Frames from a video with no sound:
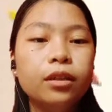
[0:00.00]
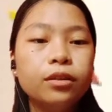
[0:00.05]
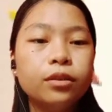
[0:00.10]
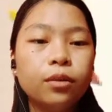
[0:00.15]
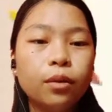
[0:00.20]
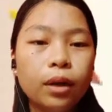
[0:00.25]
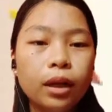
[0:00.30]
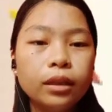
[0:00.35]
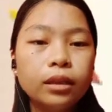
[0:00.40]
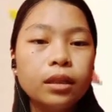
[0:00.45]

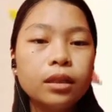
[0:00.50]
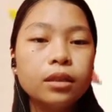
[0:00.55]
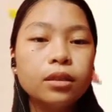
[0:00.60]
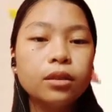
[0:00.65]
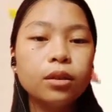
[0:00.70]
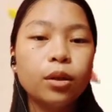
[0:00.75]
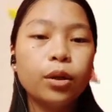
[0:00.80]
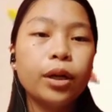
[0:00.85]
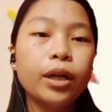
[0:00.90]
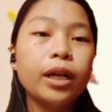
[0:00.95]
So let us
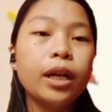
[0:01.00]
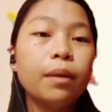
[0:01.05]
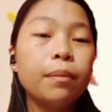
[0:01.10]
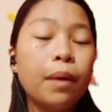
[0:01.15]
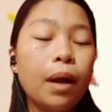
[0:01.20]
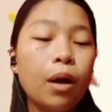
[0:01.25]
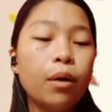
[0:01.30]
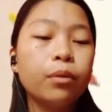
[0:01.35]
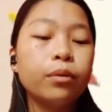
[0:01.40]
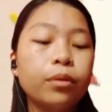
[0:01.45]
learn
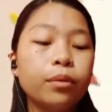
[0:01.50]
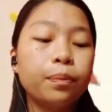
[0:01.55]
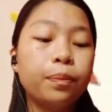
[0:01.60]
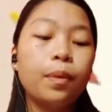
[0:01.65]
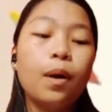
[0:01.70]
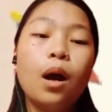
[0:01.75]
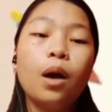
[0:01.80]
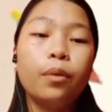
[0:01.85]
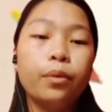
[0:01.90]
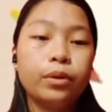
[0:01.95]
about
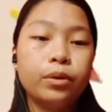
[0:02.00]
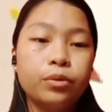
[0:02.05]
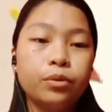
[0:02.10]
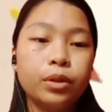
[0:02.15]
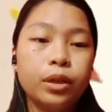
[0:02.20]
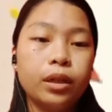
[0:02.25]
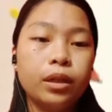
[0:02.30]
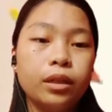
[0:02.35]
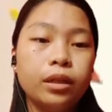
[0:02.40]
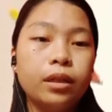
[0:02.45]

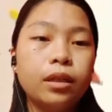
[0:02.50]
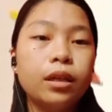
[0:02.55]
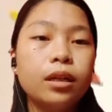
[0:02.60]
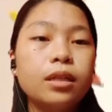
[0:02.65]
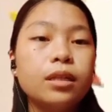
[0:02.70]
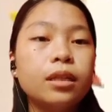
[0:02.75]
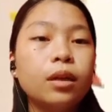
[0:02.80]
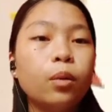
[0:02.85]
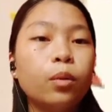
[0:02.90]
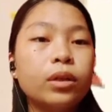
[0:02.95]
poetry. That
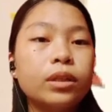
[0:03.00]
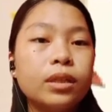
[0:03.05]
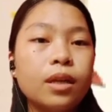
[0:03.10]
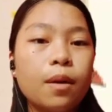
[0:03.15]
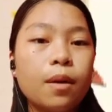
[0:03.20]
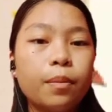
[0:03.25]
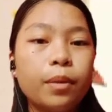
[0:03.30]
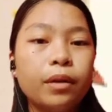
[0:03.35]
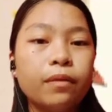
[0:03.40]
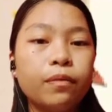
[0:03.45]
is our
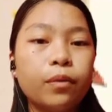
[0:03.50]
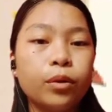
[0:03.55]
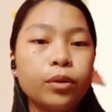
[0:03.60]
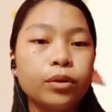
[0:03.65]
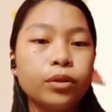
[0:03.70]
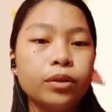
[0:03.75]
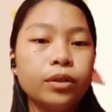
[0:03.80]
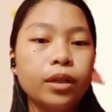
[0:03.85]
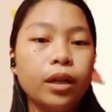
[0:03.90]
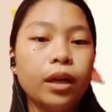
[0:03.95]
topic for
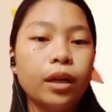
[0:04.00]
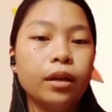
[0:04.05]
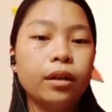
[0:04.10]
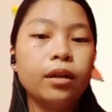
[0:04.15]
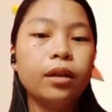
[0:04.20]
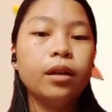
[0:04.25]
today.